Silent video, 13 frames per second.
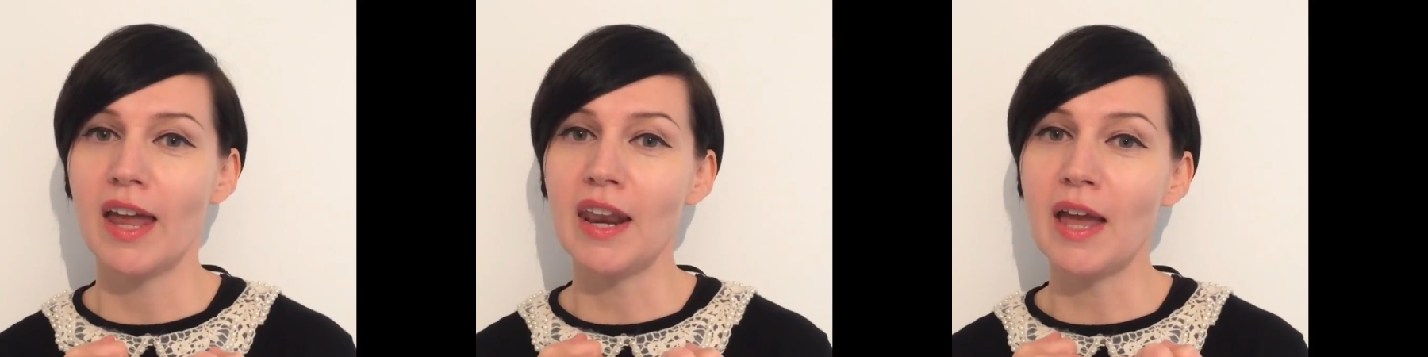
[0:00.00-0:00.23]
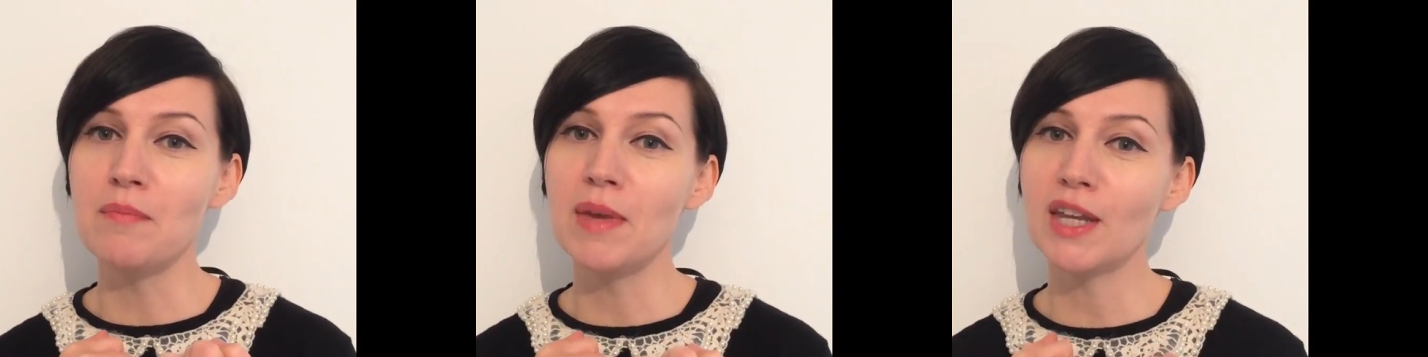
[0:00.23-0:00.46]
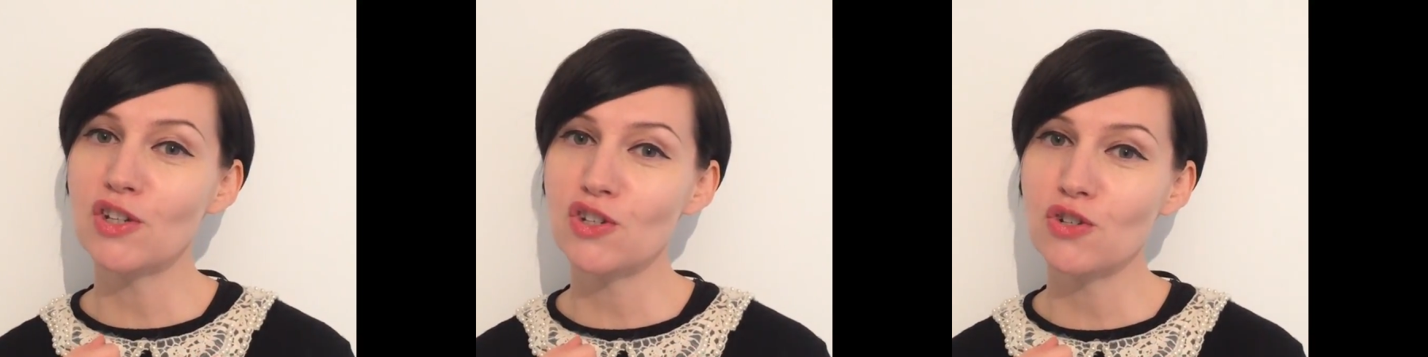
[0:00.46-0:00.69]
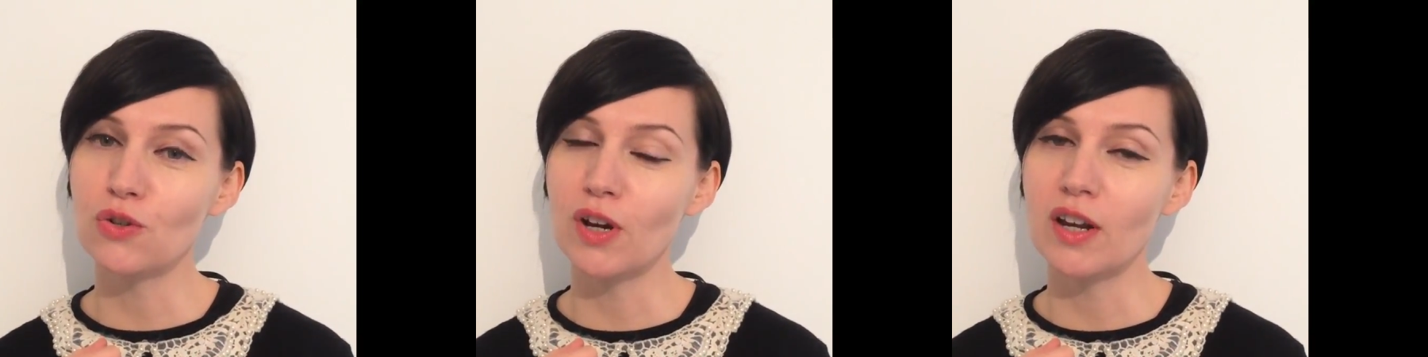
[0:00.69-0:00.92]
And I make
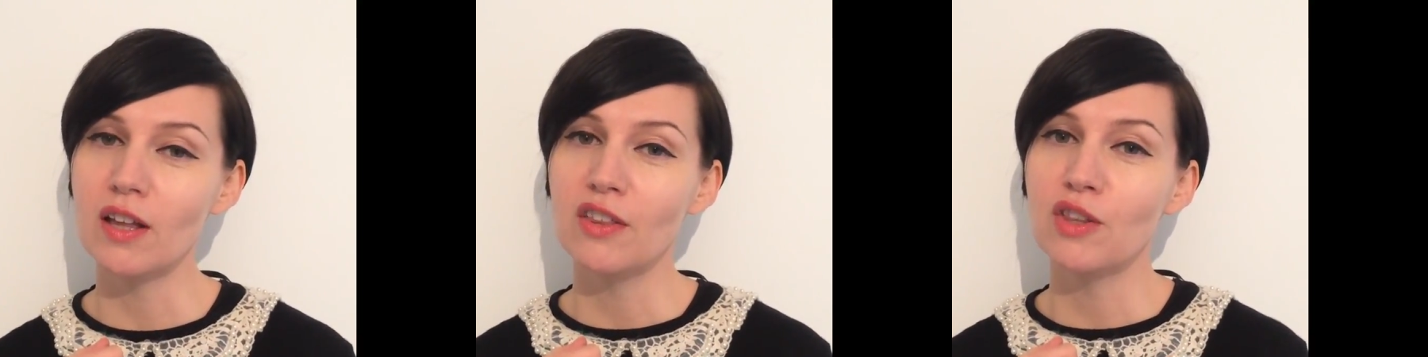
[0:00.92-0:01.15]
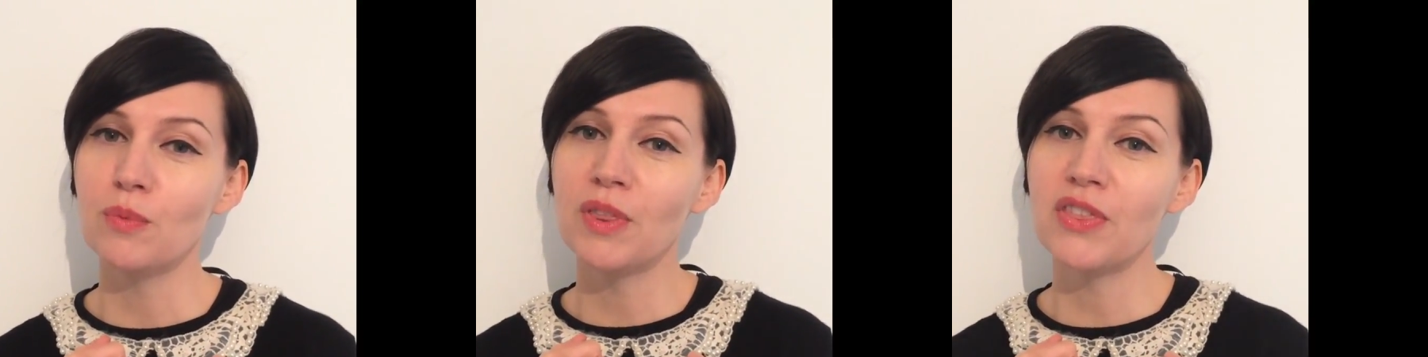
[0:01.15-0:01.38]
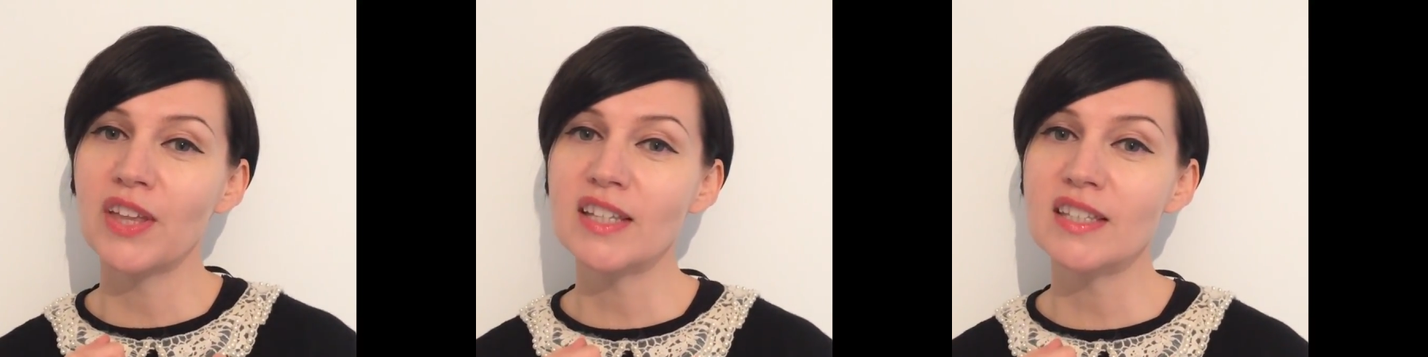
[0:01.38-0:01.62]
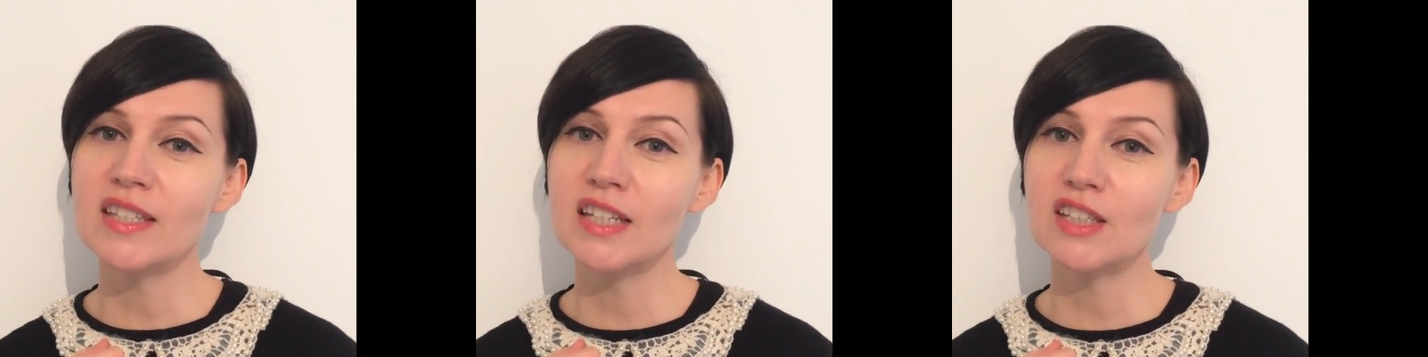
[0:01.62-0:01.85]
sure that when
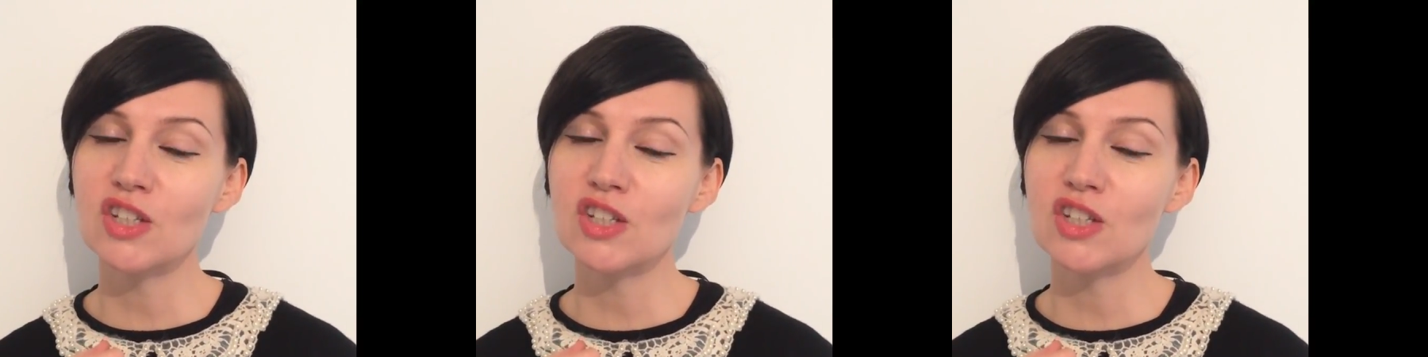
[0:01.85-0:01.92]
things need